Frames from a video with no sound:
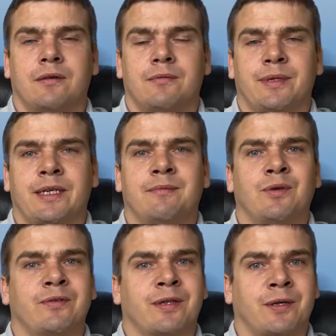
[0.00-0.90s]
We keep
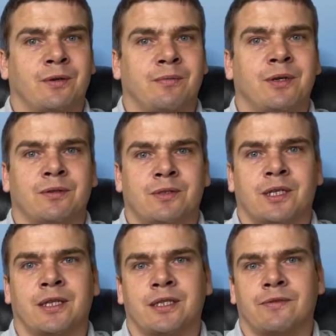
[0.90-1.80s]
moving the
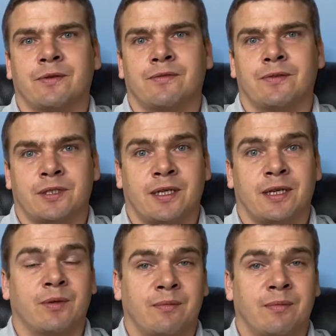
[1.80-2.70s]
goalpost on these
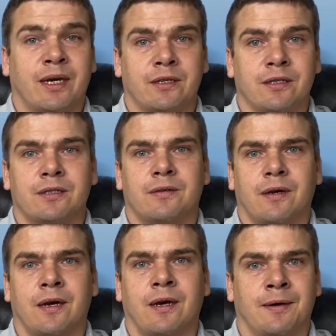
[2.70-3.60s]
first-time homebuyers.
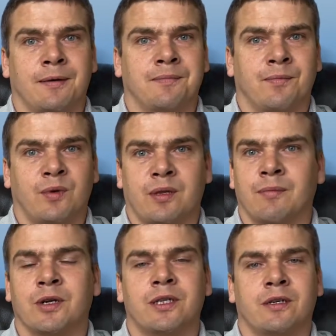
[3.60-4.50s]
Um, with the
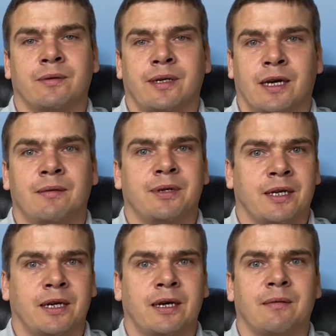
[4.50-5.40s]
market going up
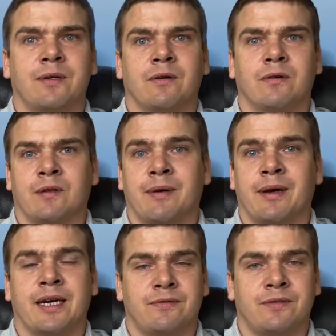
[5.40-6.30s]
and up over the
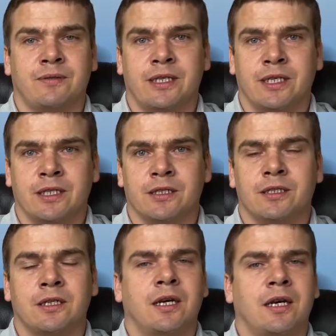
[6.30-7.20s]
past few
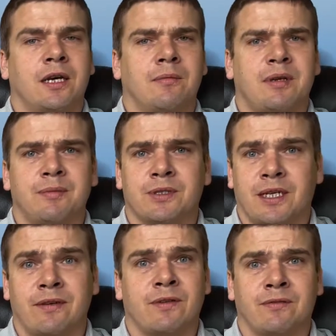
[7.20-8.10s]
years, people
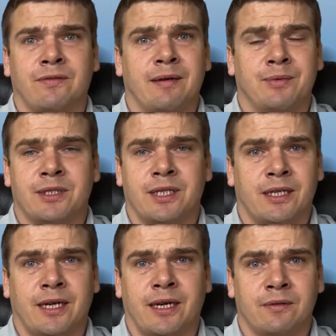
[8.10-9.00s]
save their
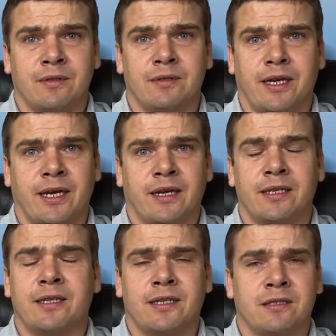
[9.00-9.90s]
5% down, and
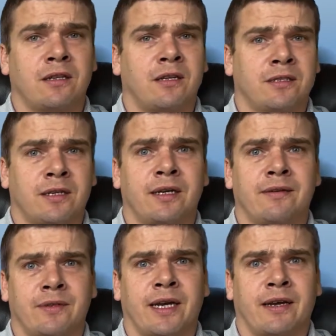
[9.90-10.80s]
it takes a long
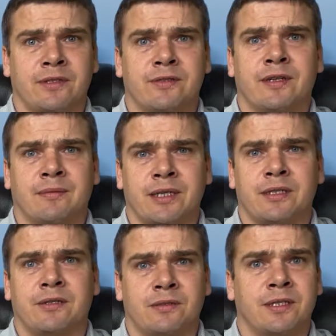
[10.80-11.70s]
time for the average family
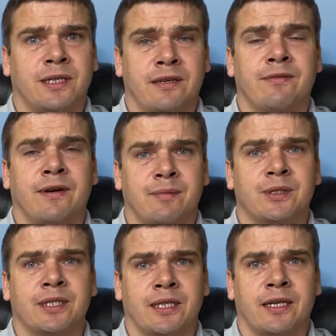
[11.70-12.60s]
to save
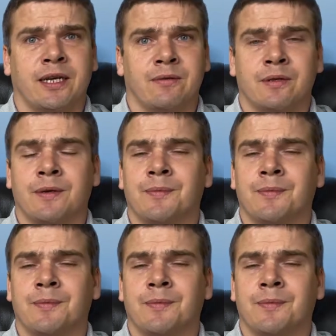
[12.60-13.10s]
5% down